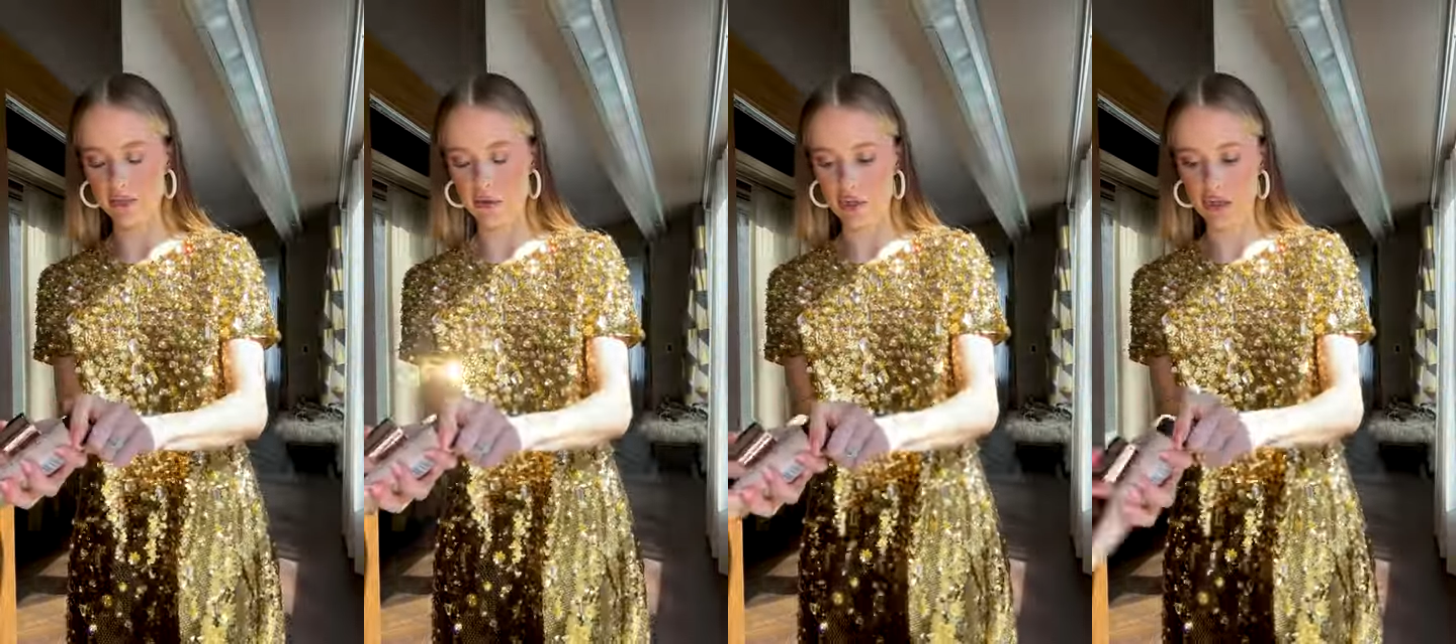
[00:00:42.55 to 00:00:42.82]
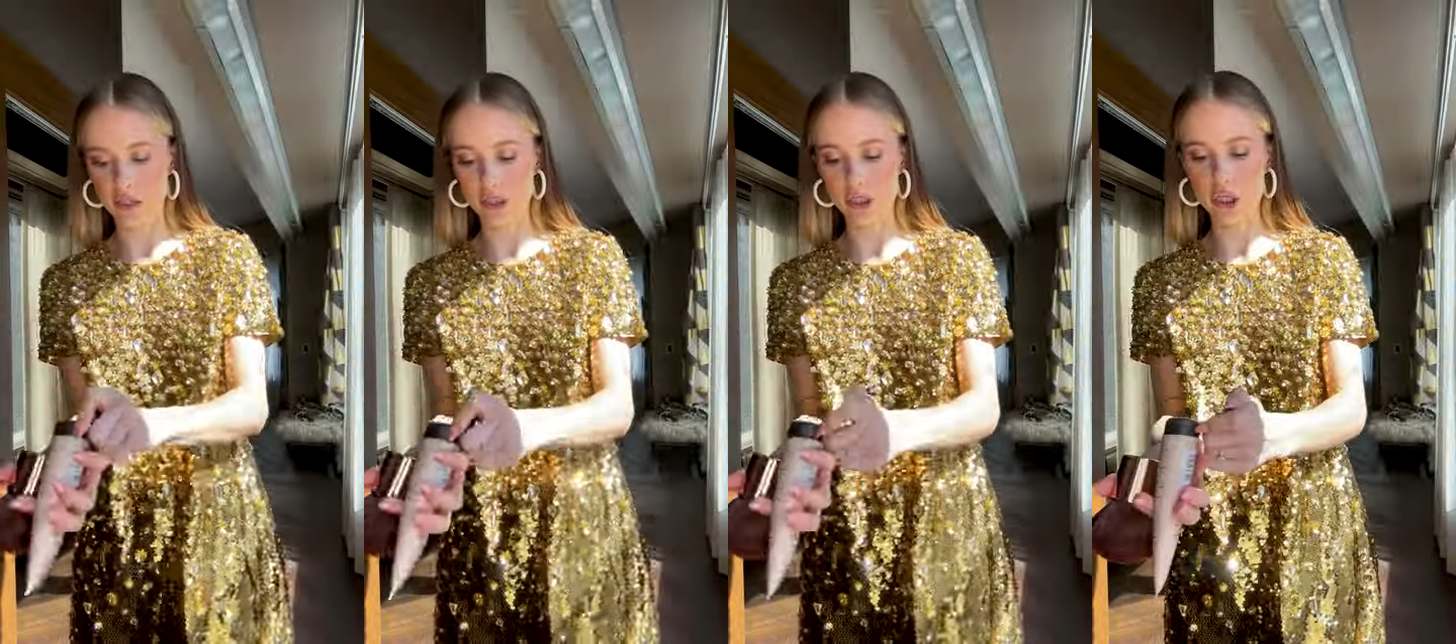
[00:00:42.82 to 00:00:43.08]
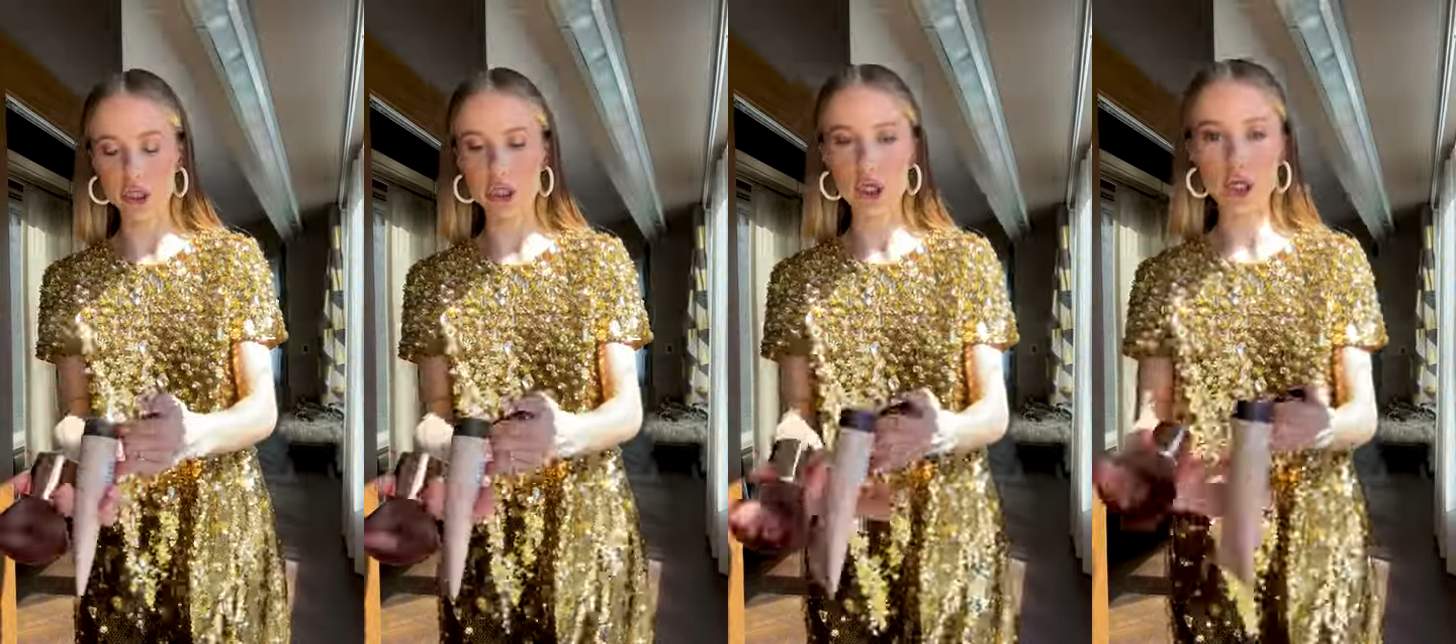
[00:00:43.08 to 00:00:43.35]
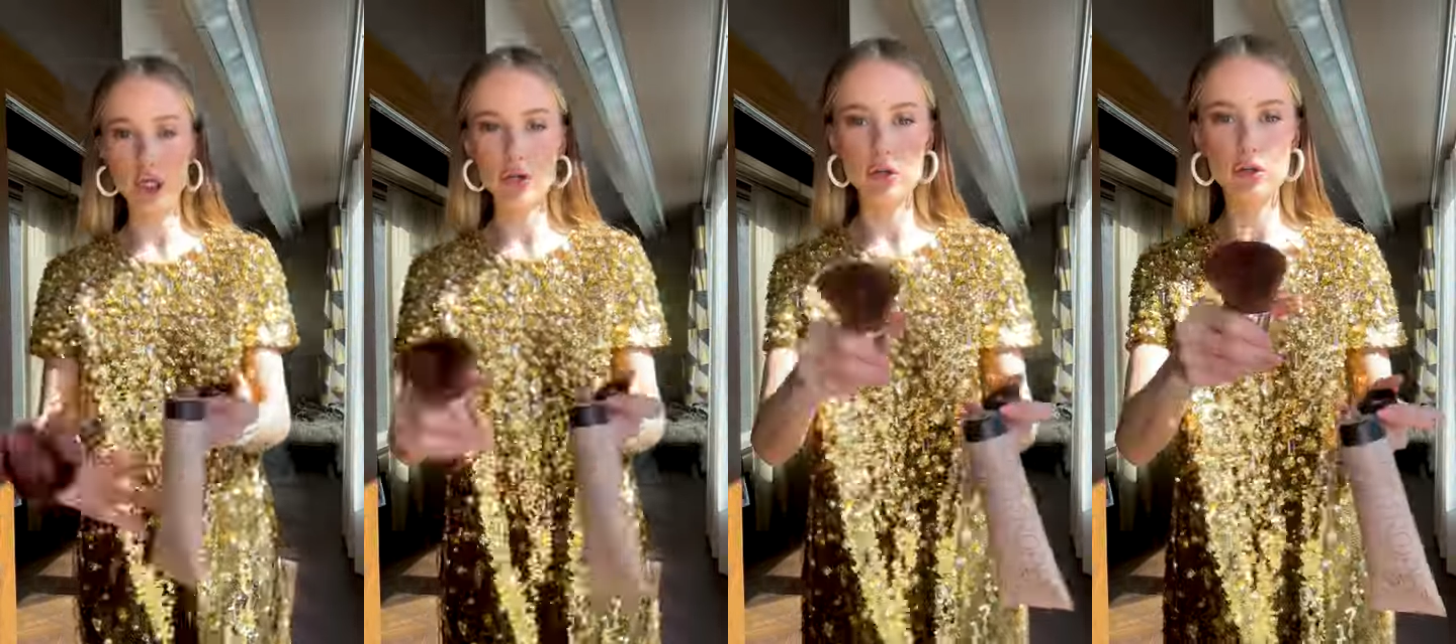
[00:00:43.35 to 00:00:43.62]
I've got a
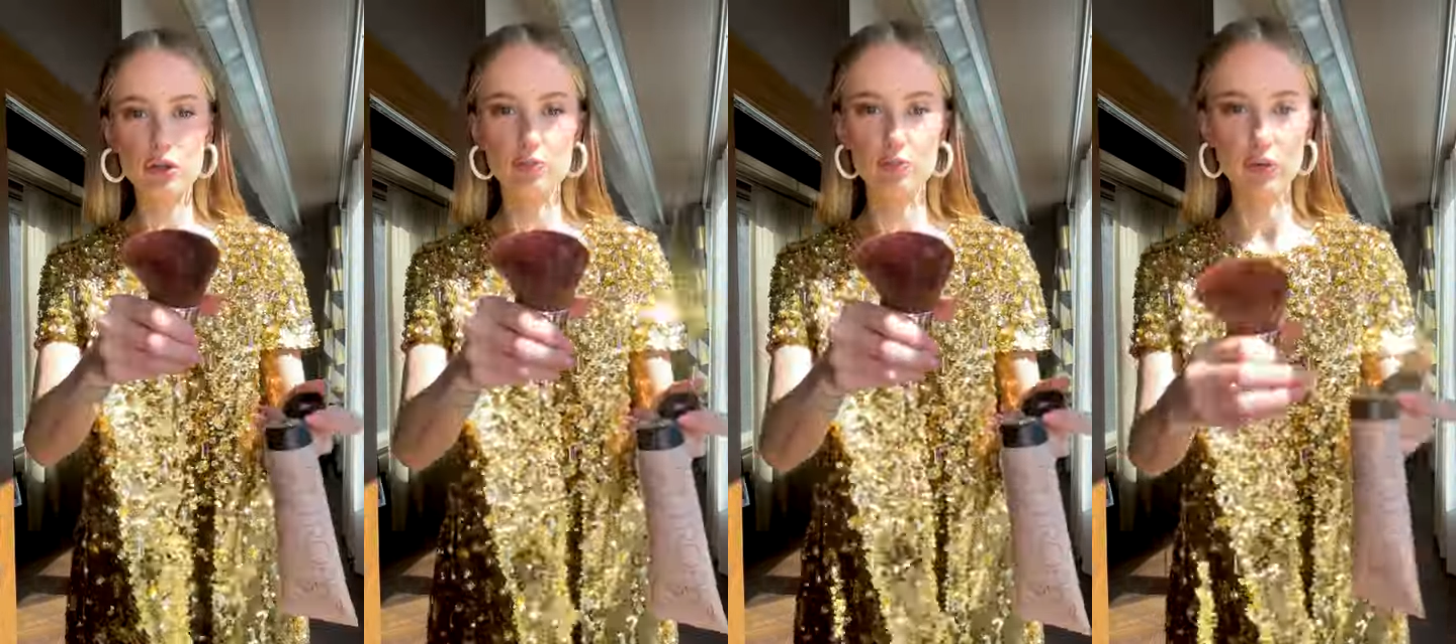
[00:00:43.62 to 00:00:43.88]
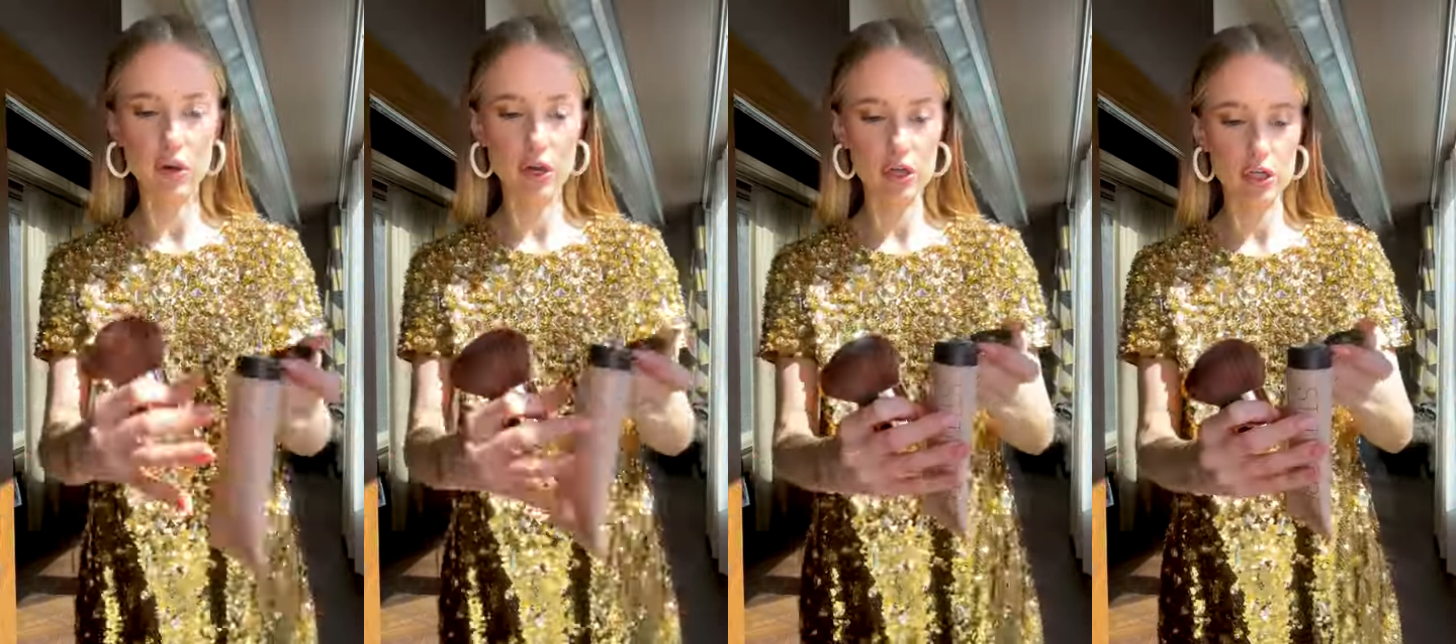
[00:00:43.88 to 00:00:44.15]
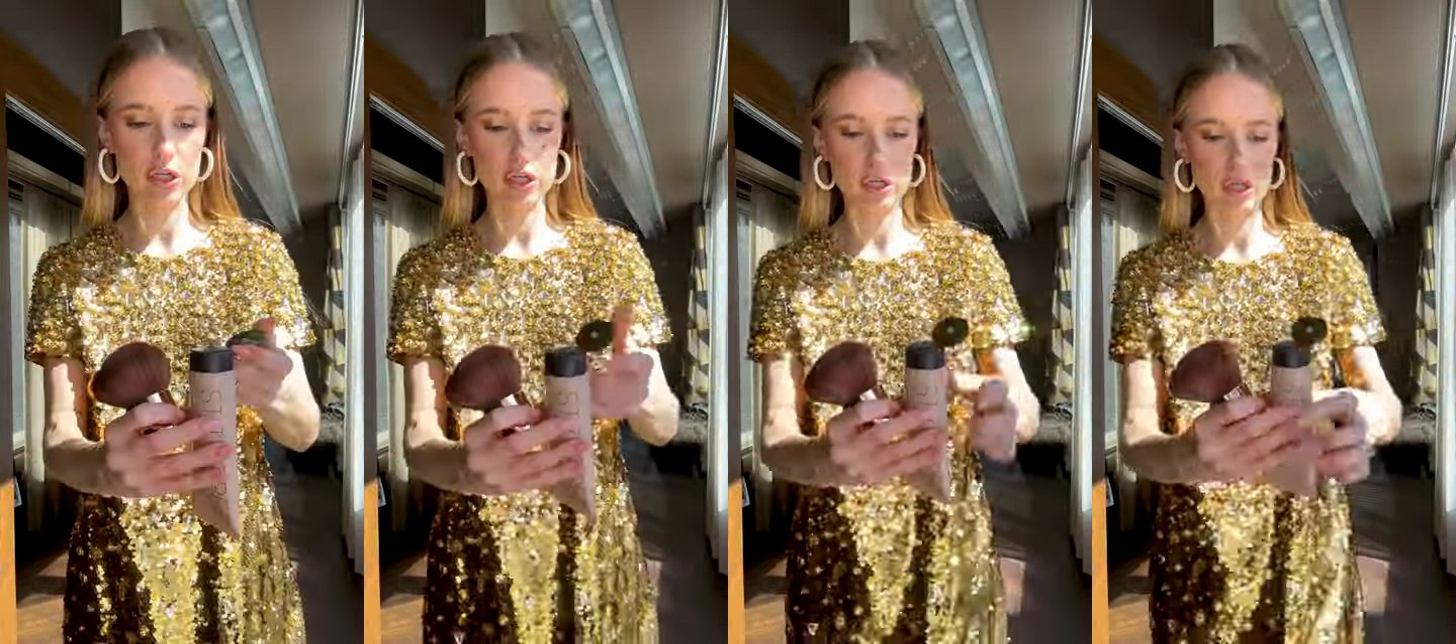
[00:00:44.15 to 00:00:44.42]
huge brush.